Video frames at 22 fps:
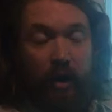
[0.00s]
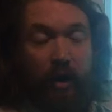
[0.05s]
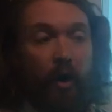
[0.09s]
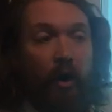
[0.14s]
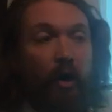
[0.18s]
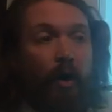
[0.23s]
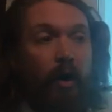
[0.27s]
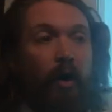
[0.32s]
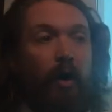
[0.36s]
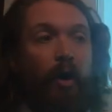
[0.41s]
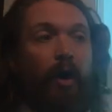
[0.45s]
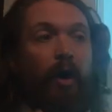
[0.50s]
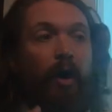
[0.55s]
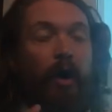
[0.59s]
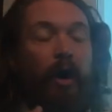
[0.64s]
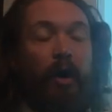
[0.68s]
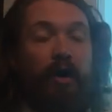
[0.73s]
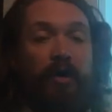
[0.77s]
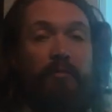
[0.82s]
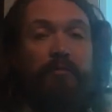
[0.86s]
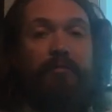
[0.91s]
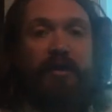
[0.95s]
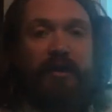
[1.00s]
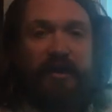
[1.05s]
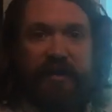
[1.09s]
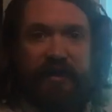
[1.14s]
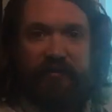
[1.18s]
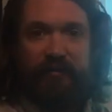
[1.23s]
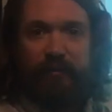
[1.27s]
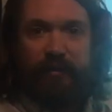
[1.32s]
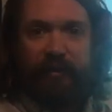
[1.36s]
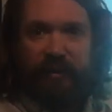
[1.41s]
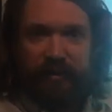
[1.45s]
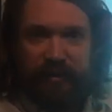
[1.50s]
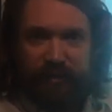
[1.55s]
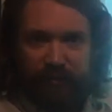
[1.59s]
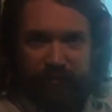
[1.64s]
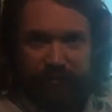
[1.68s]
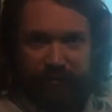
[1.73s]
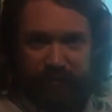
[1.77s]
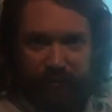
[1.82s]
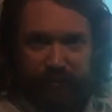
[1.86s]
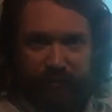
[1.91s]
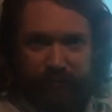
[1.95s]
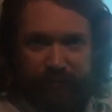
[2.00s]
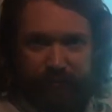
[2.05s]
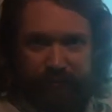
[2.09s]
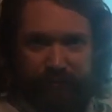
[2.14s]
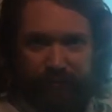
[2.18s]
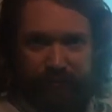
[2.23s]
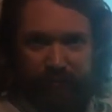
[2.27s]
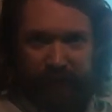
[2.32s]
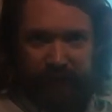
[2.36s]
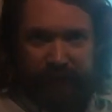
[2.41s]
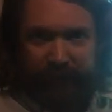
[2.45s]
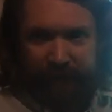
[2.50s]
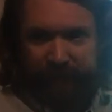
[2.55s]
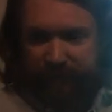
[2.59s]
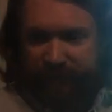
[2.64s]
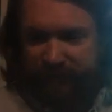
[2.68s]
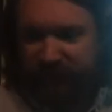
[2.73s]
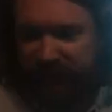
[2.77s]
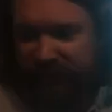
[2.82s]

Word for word: are unbelievably useful. Okay, so